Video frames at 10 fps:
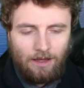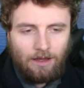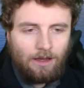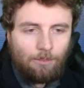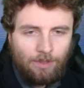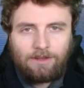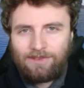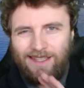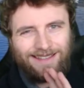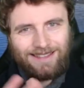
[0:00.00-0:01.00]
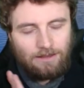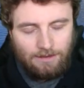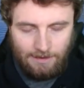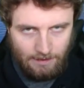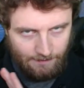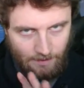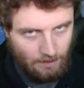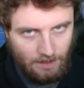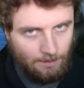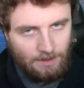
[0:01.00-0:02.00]
But that's a different
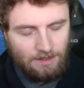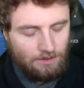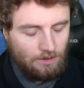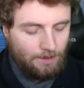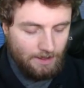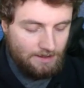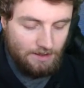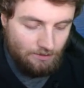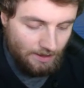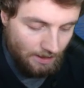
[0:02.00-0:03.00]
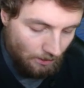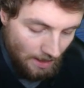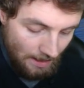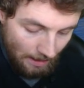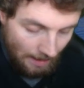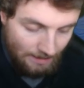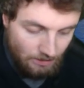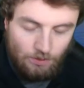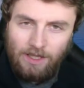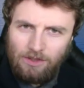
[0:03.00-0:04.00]
argument. Let's not talk about the Essex right now. And
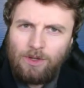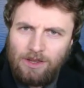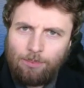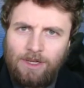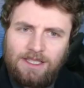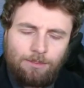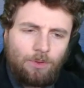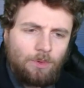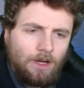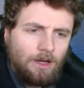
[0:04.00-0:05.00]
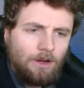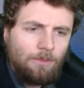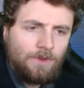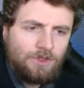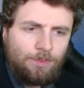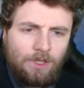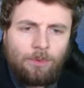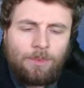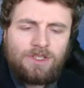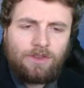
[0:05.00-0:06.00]
you get the principle. The torpedo
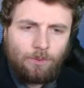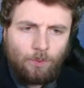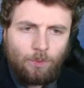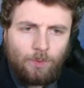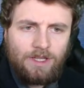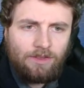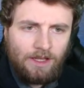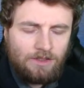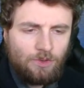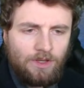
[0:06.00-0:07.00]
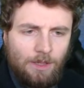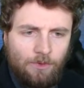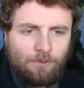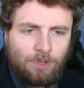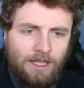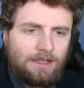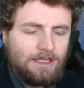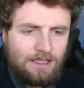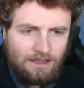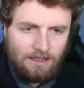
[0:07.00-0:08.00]
bombers are the weak thing. So the number of planes
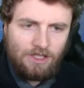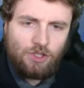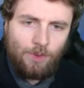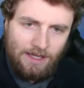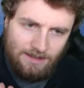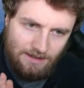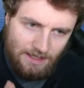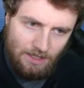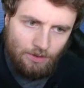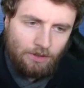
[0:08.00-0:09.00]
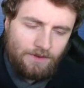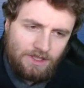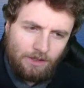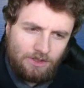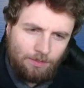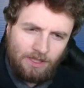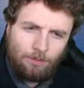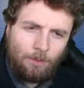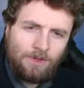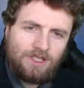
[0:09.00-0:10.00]
isn't the issue, it's the tiering of the tier torpedo
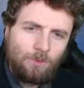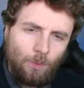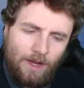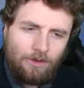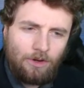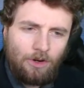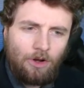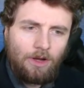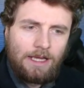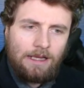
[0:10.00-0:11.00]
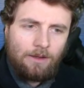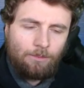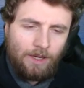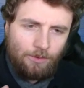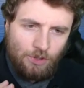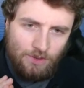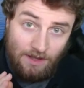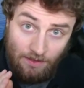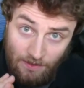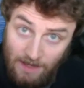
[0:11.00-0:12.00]
bombers and whether or not by
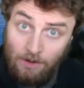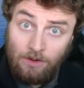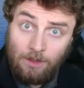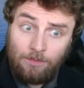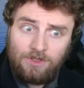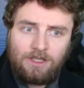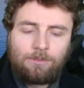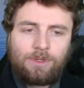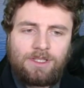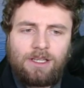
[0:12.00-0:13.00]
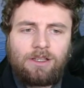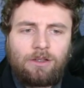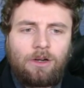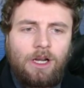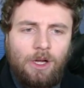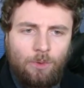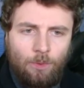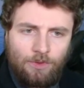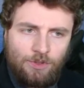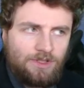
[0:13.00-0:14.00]
reducing their numbers in particular will
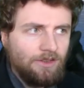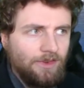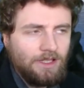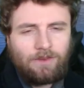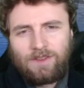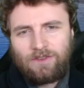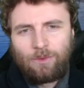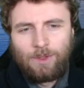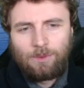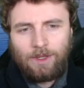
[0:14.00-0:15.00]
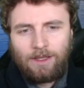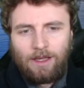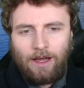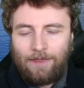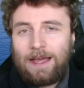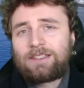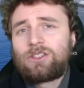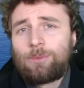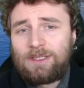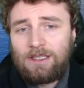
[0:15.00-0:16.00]
reduce the effectiveness of the Midway. And that's
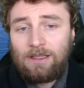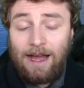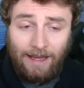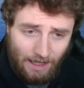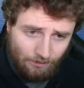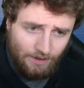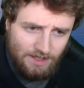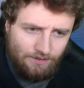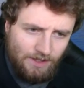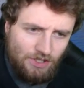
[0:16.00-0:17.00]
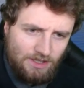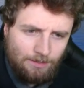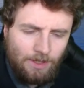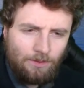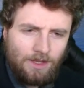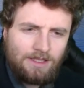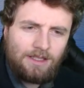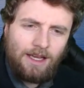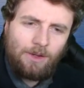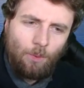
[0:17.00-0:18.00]
to be seen. I have reservations about this,
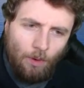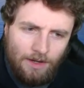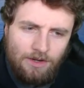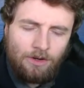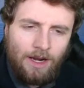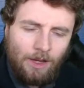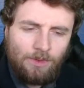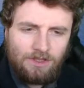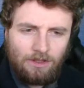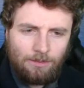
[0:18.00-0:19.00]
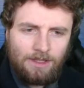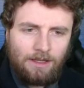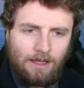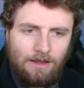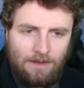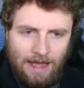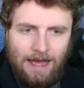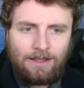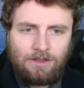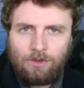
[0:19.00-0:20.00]
and I wonder how it's going to be in the
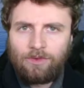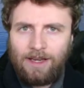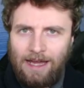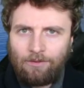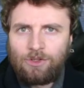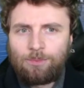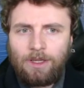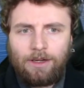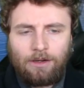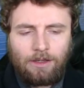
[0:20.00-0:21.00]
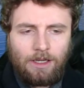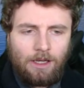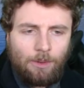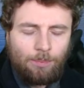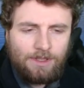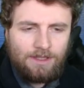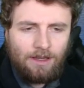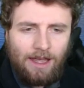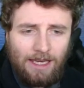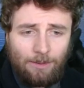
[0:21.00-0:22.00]
hands of an average player. But
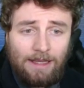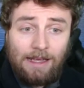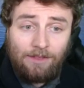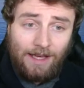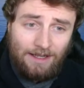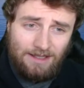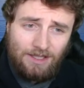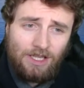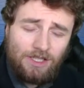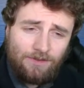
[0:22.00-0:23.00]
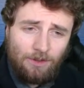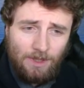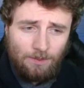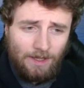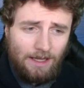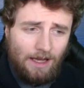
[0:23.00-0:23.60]
anyway, that is the changes for the Midway.